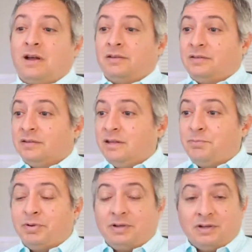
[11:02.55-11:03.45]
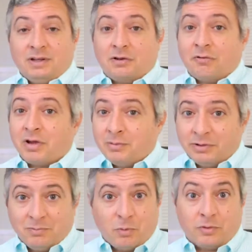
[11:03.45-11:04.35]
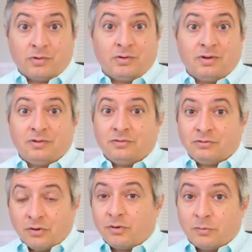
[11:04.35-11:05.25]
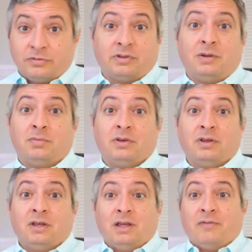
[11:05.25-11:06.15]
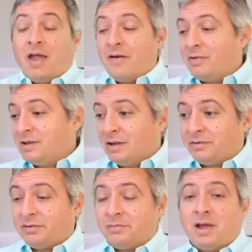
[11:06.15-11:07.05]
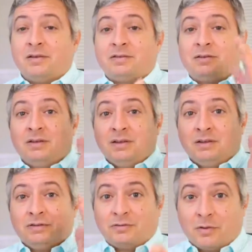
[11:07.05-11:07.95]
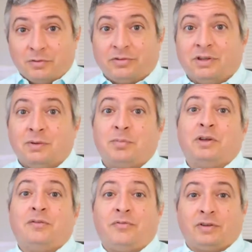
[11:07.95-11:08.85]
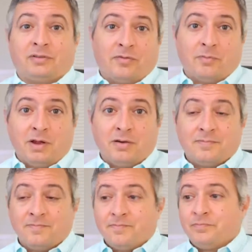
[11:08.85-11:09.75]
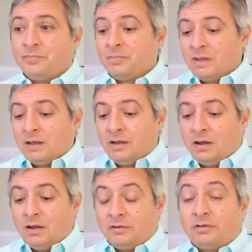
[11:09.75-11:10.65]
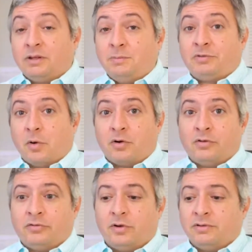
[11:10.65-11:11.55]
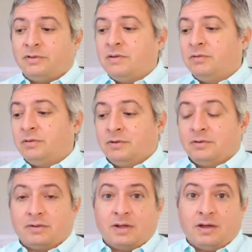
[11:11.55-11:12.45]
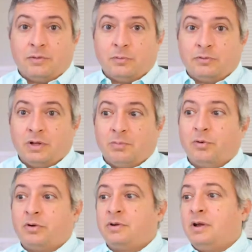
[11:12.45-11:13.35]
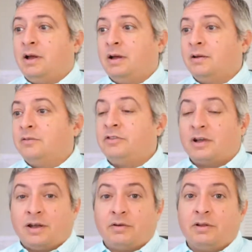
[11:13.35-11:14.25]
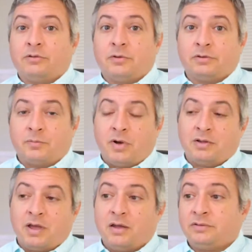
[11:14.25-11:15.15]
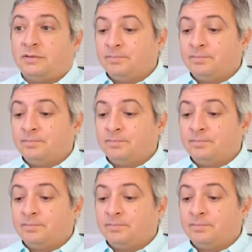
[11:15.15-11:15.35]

Sleep, incredibly important. Start with sleep. If everything else is a mess, start with sleep and fix it from there. Sleep Smarter. Sean Stevenson is the guy that wrote that book. Check it out. He also has a podcast.